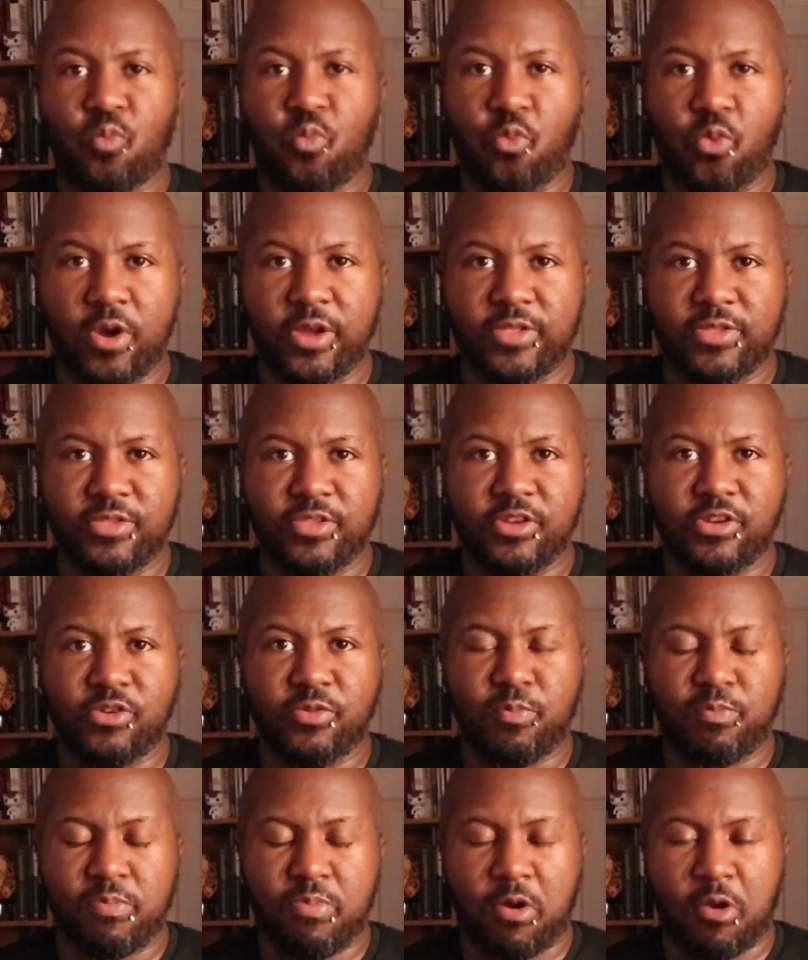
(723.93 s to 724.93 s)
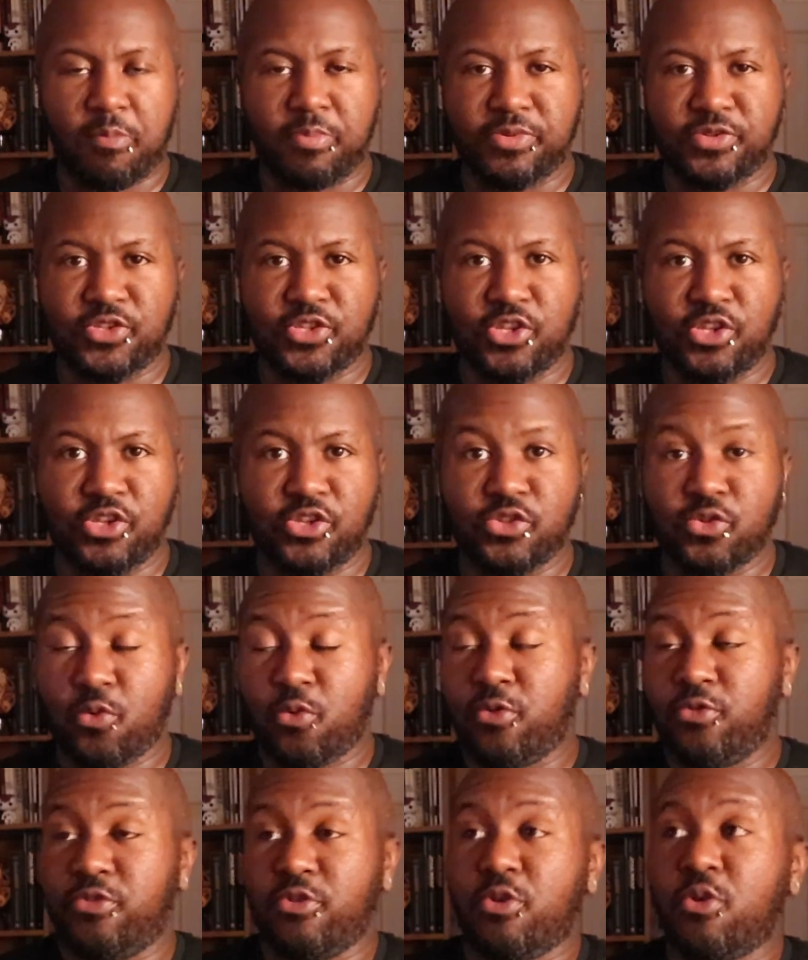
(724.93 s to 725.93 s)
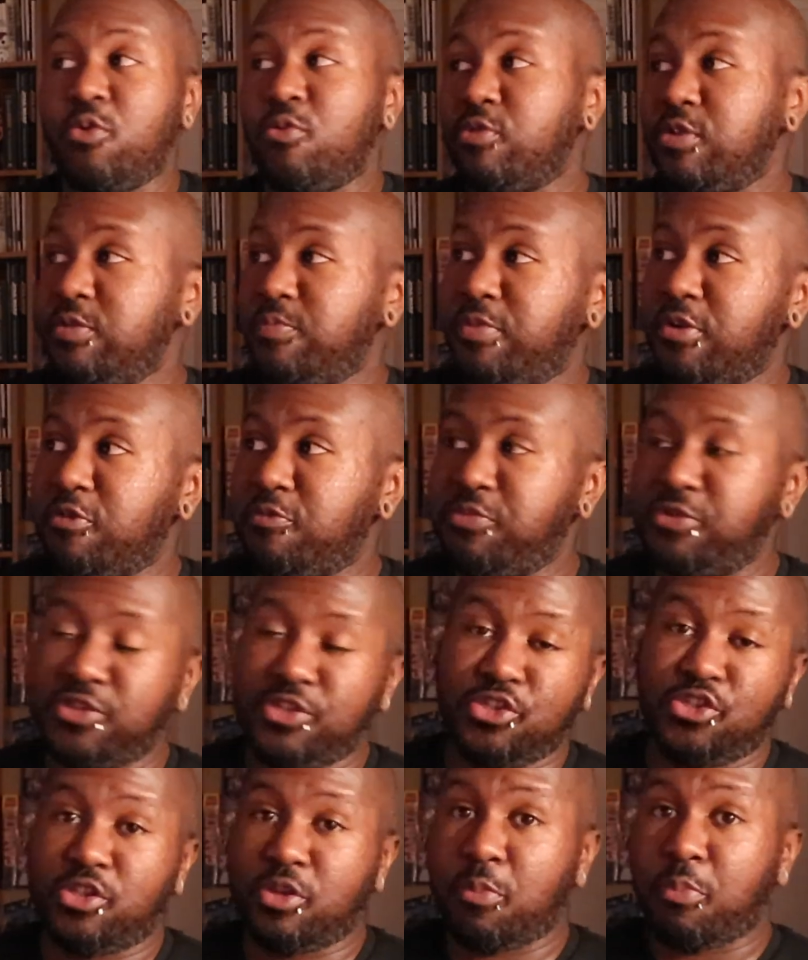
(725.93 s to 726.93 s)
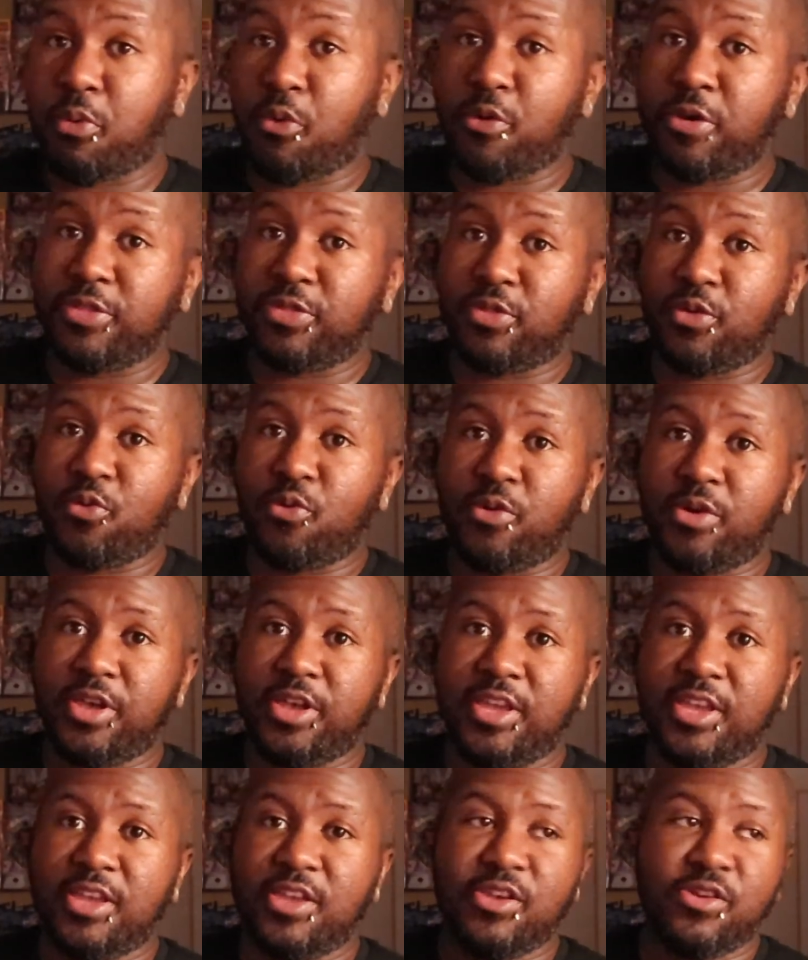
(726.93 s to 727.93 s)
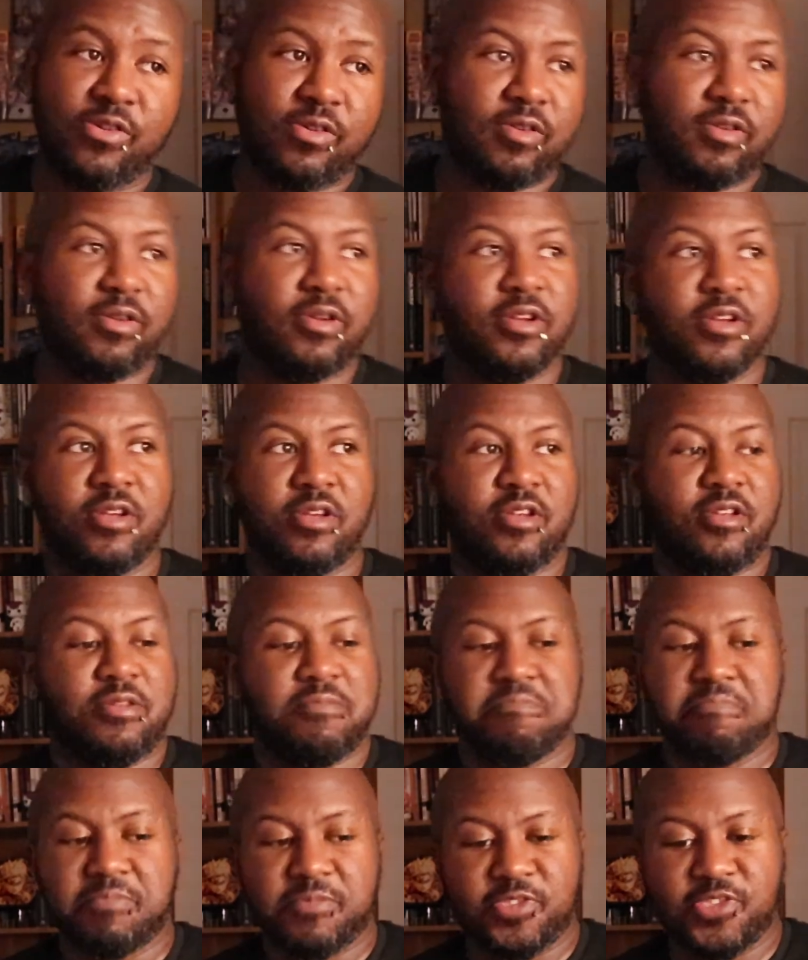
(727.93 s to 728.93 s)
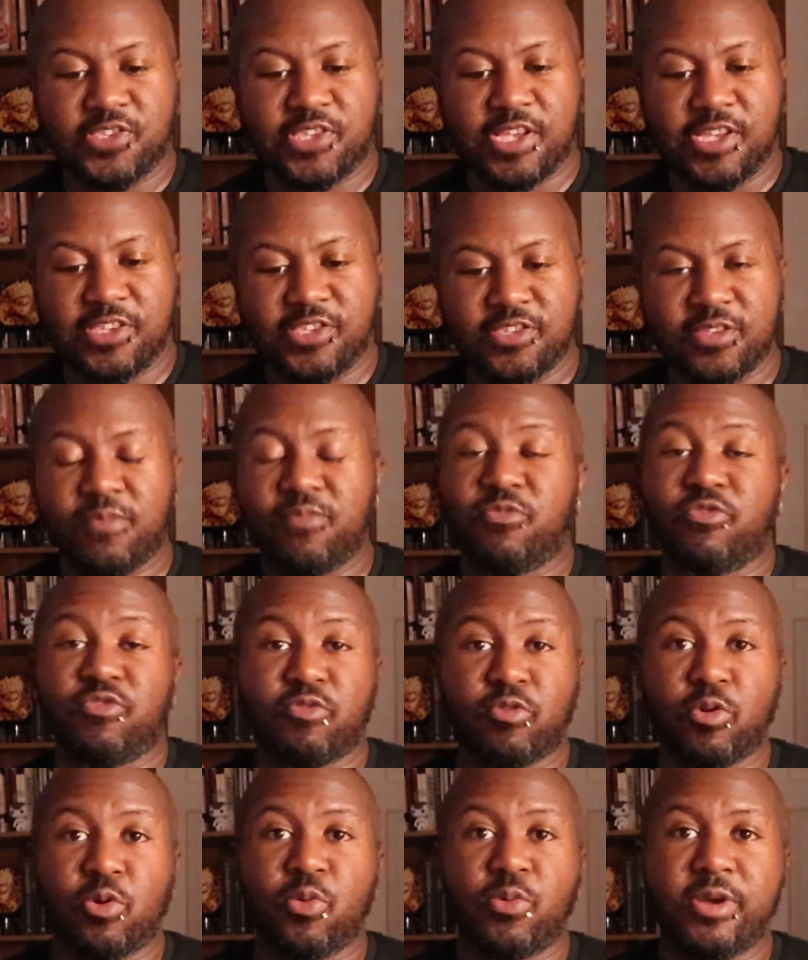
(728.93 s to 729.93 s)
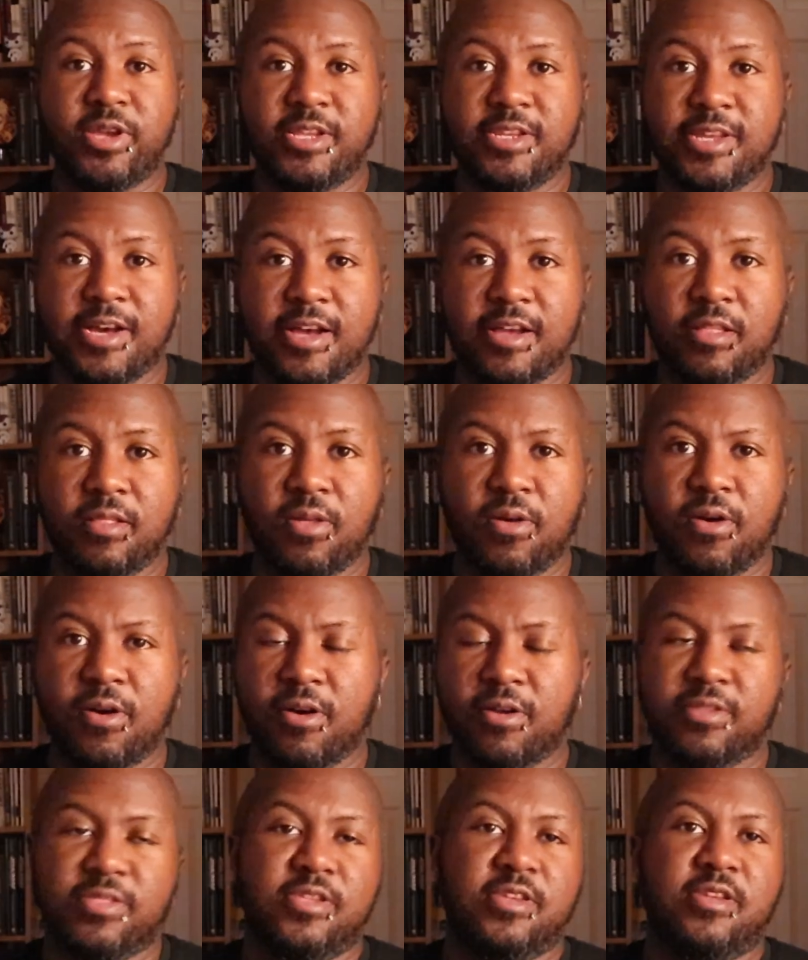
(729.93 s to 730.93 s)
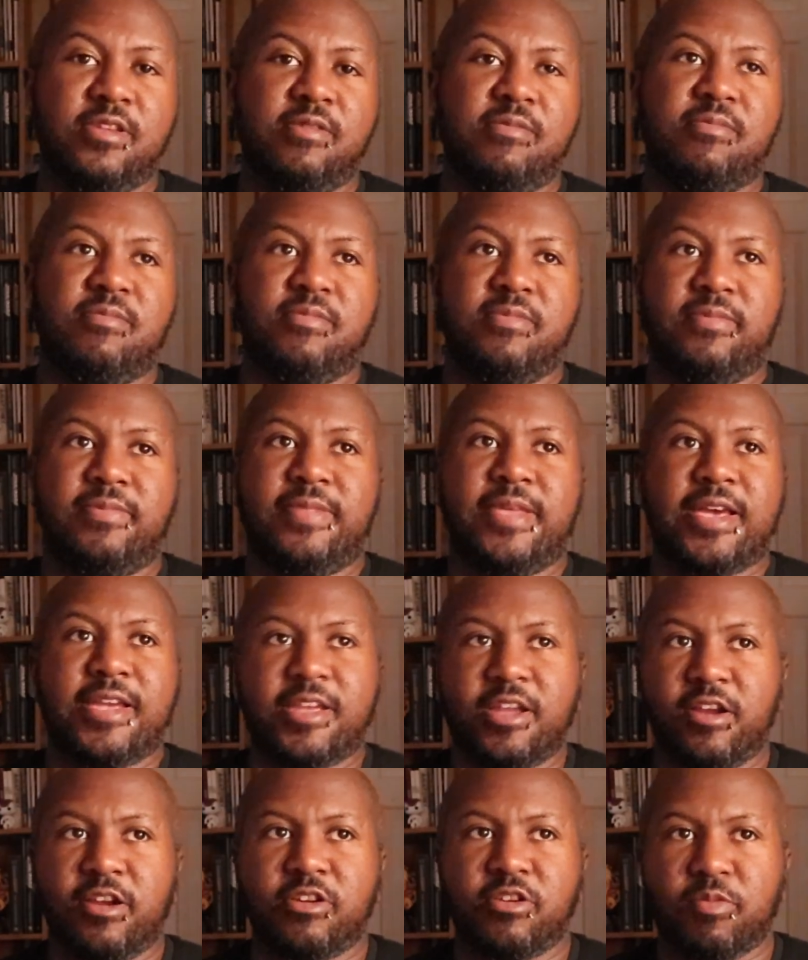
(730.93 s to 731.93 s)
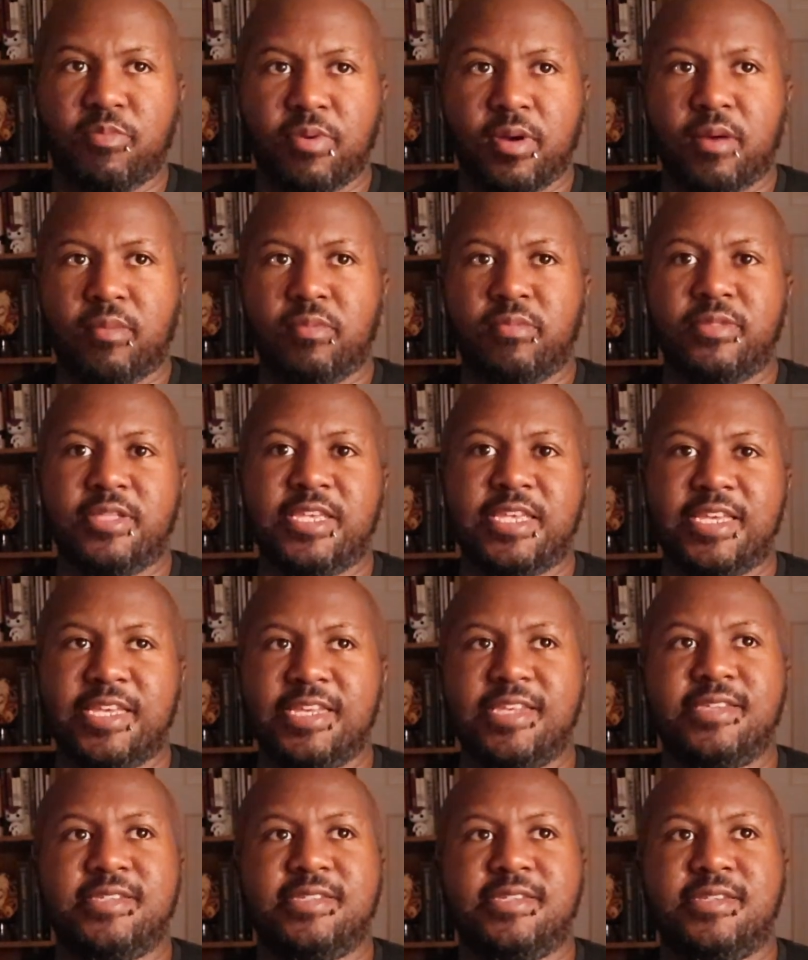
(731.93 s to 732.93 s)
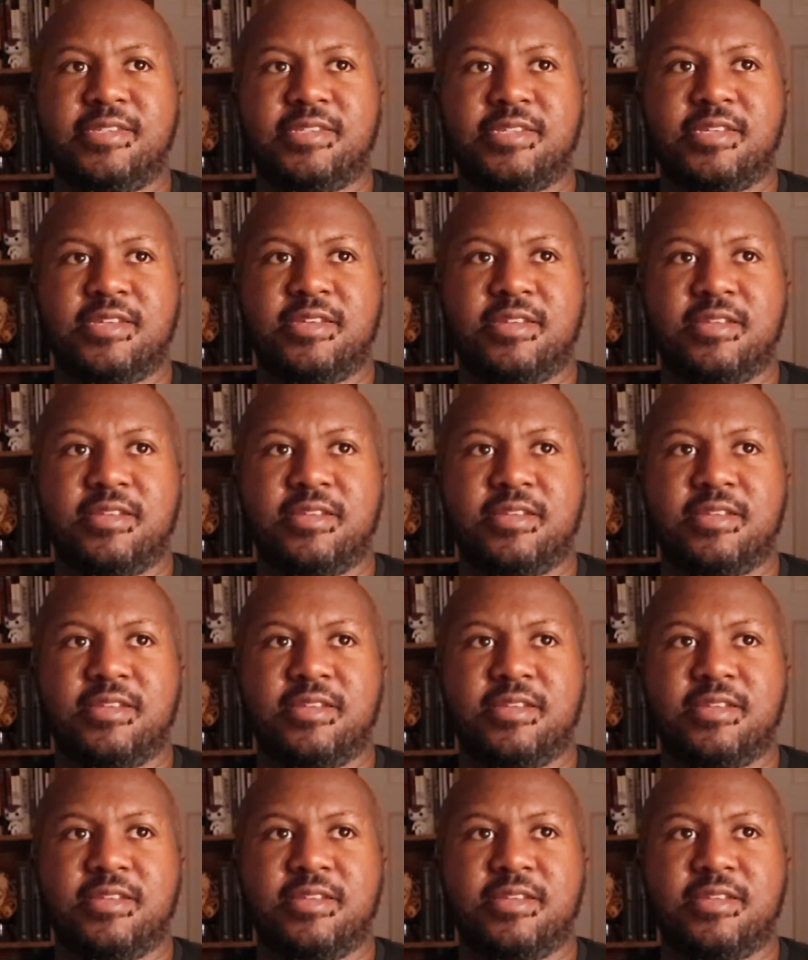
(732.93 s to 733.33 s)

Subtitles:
what their purpose is, or their only purpose is to point the way or say some throwaway dialogue, then that character probably isn't